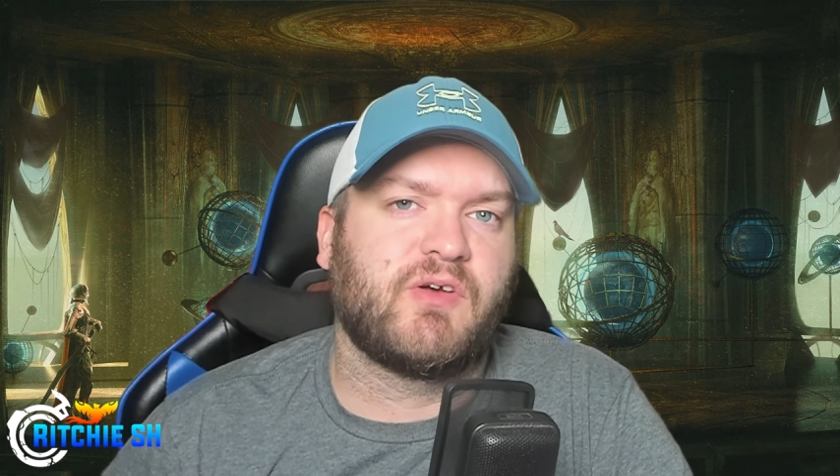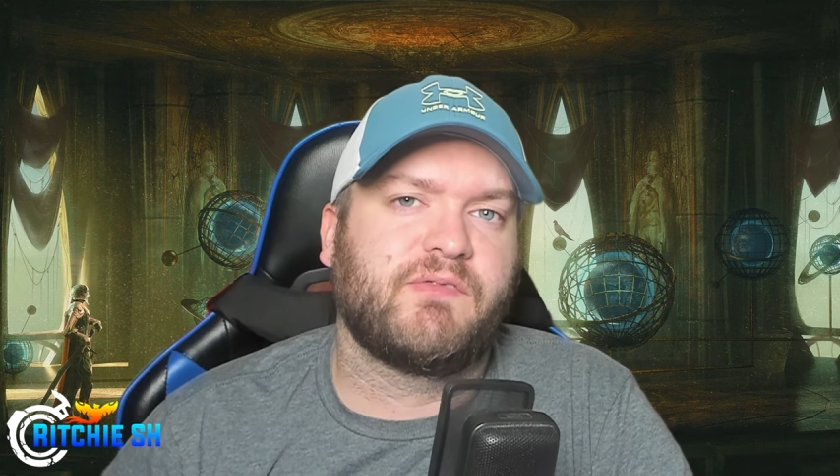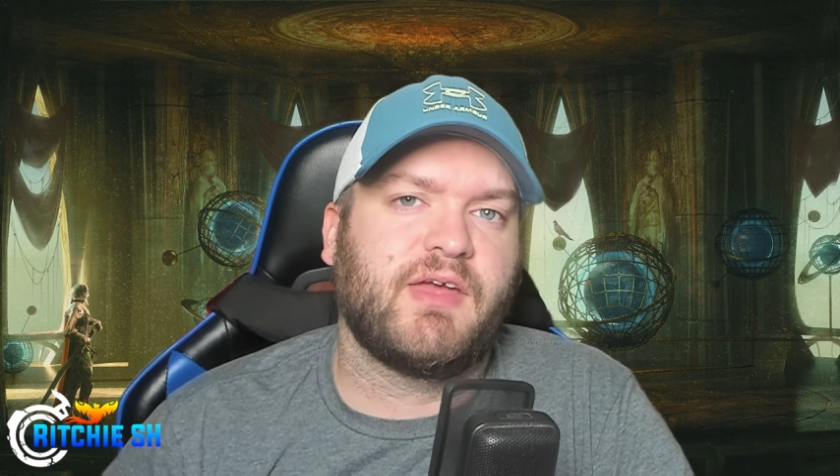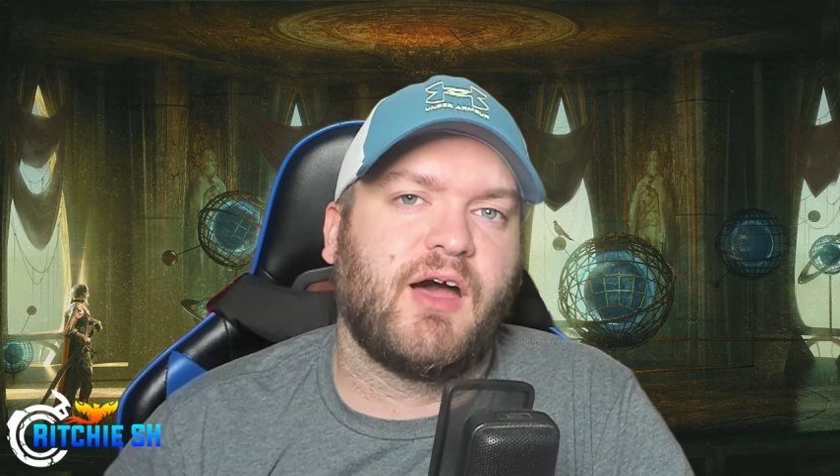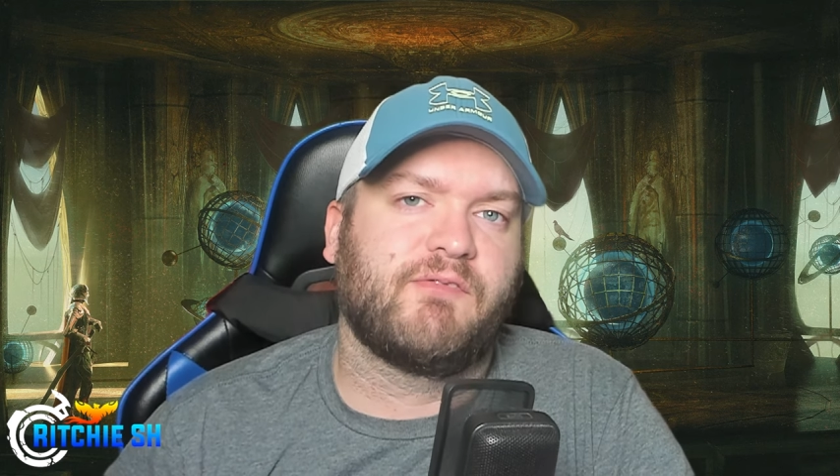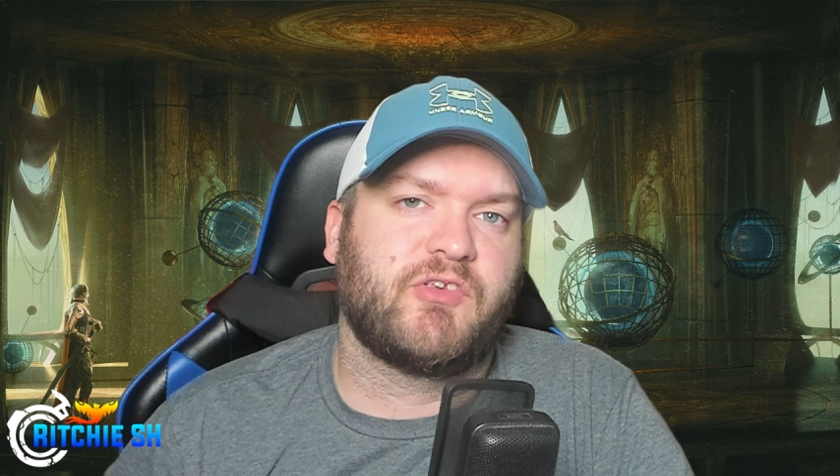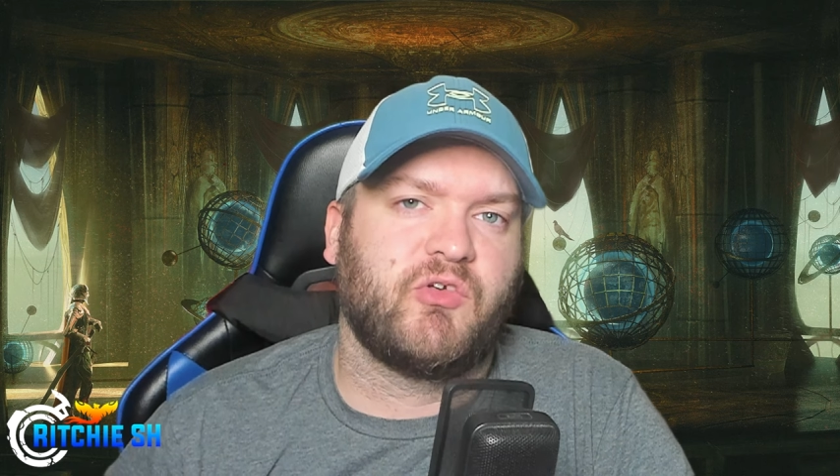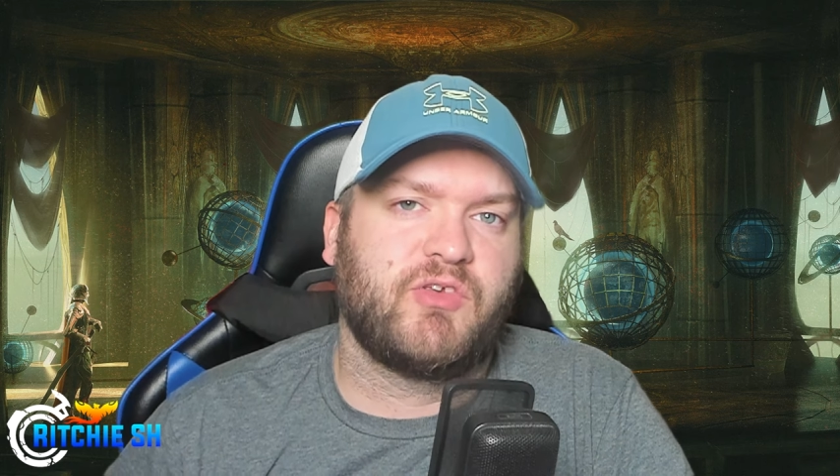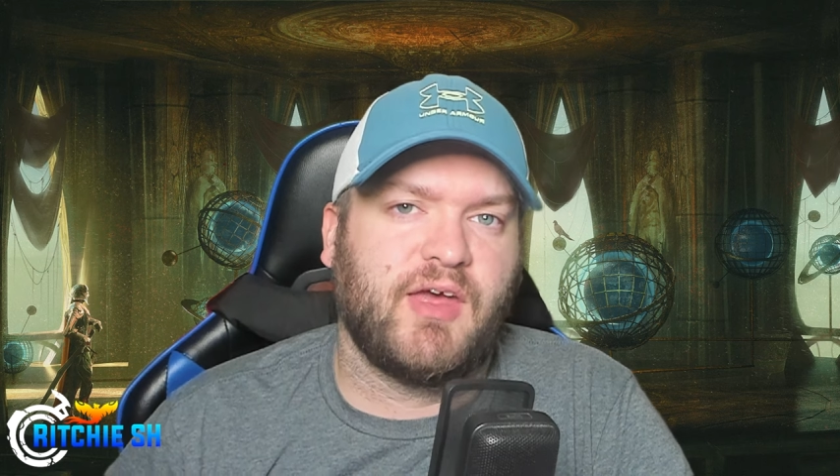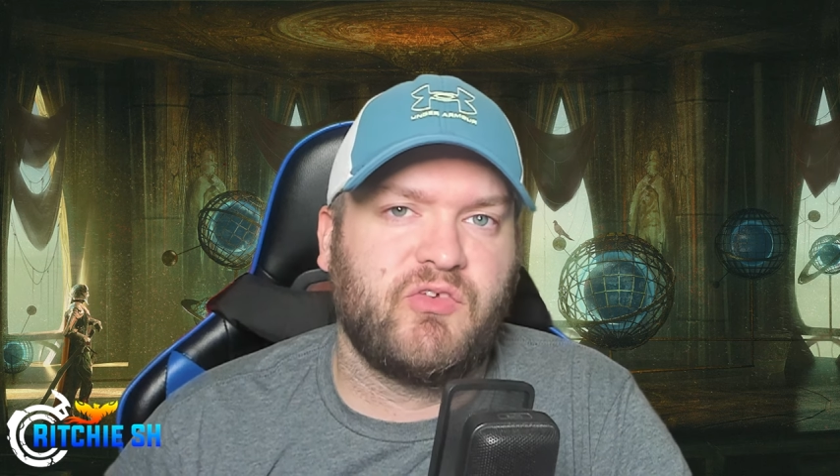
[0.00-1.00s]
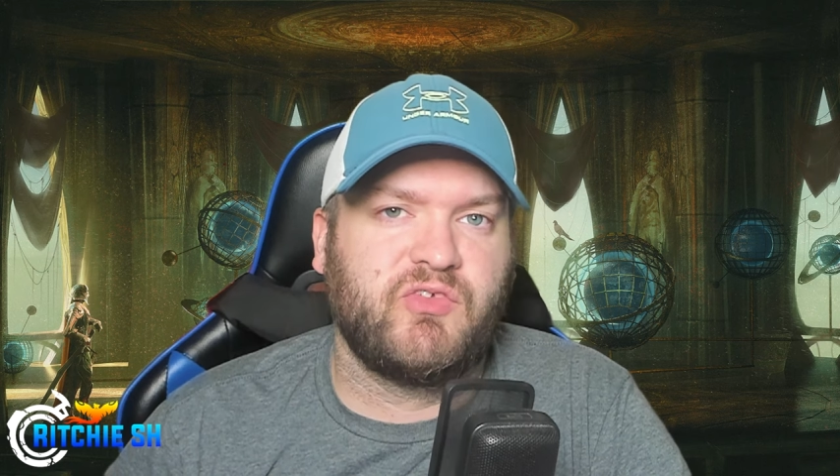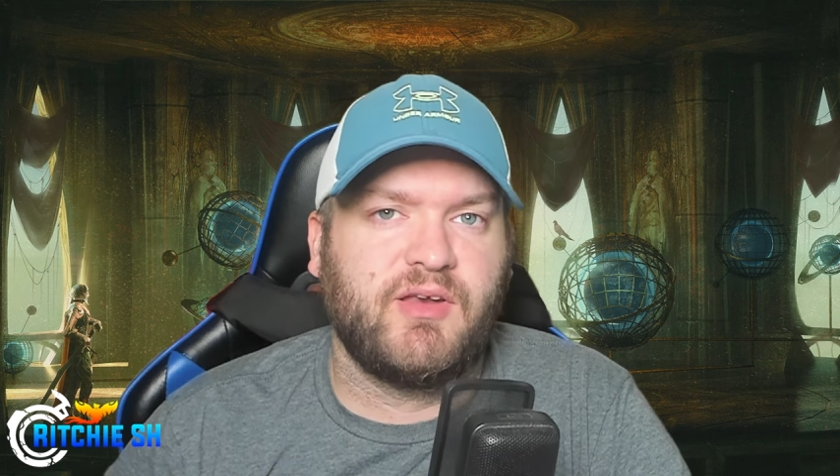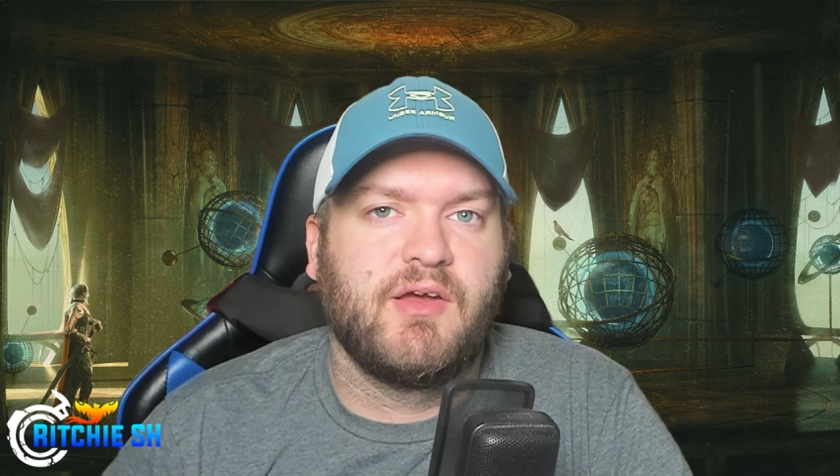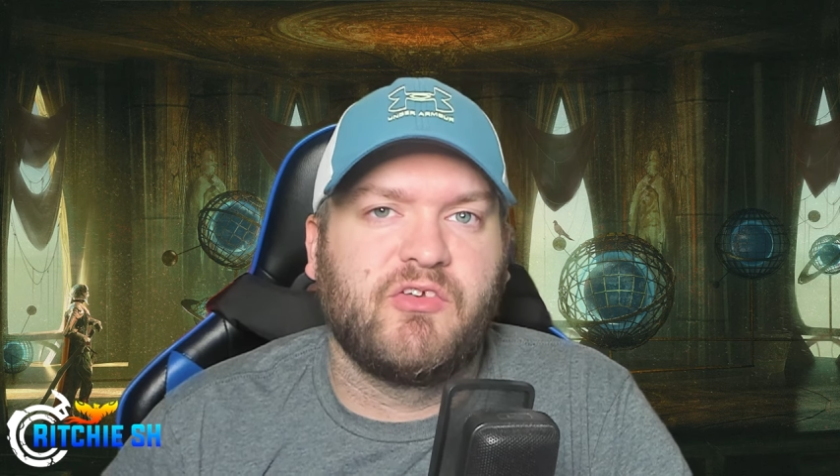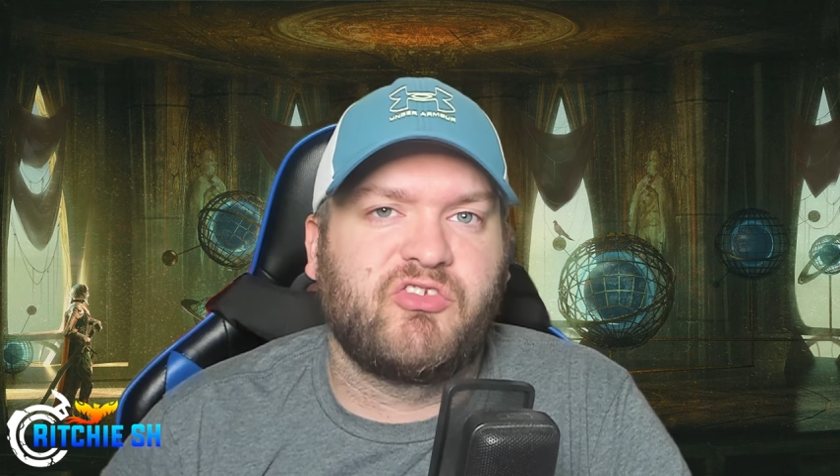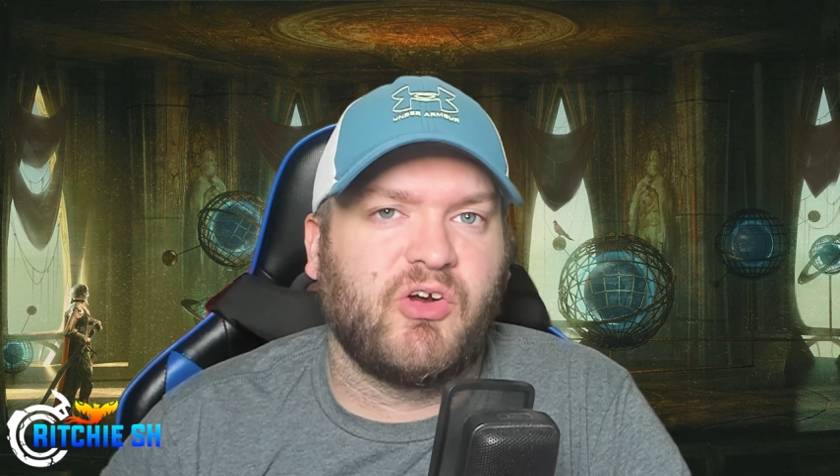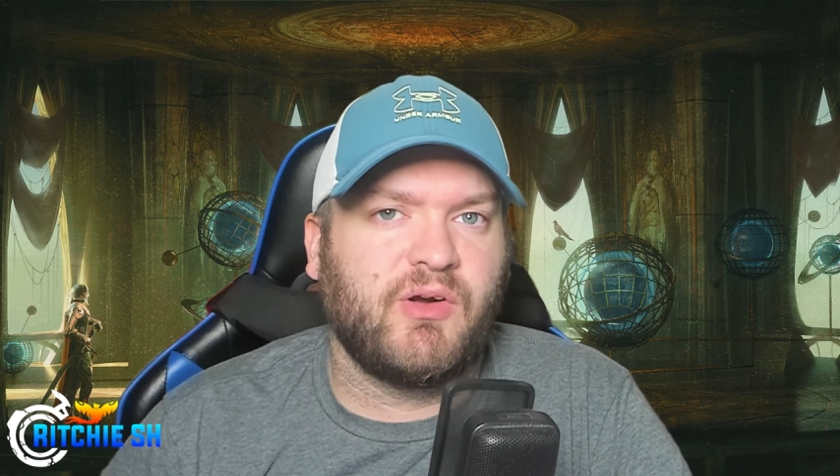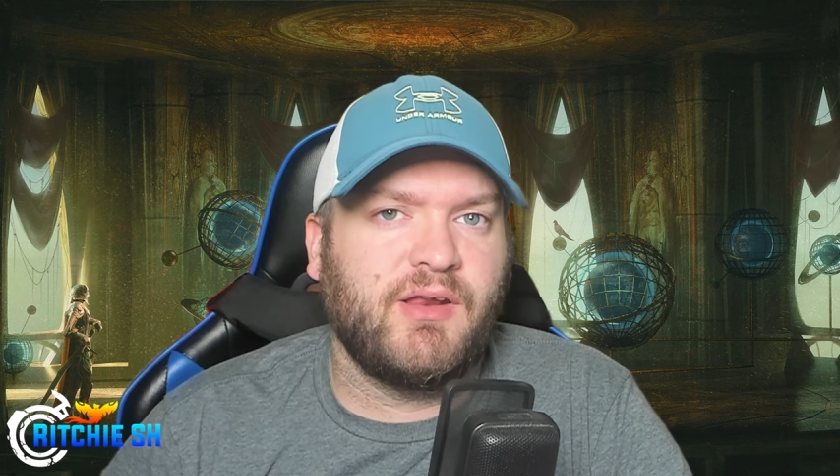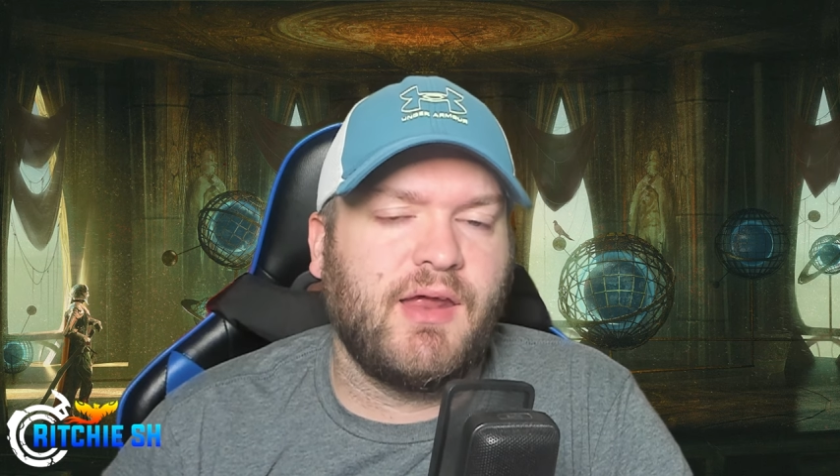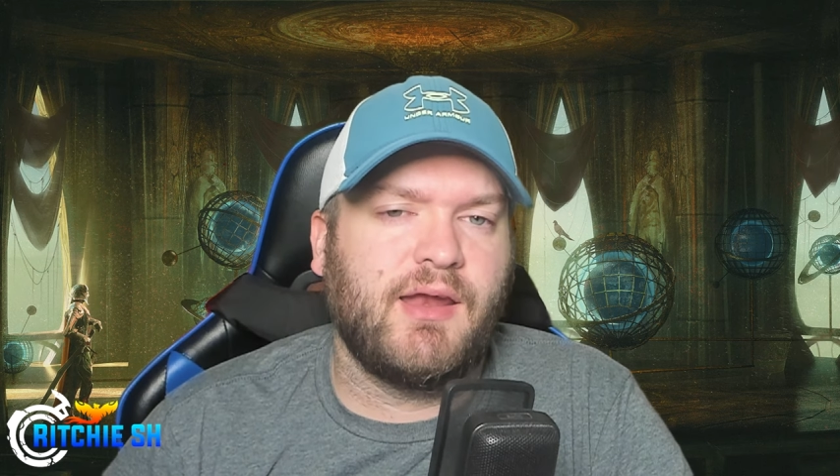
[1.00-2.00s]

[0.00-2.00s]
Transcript: of the Alpha 2 testing, starting at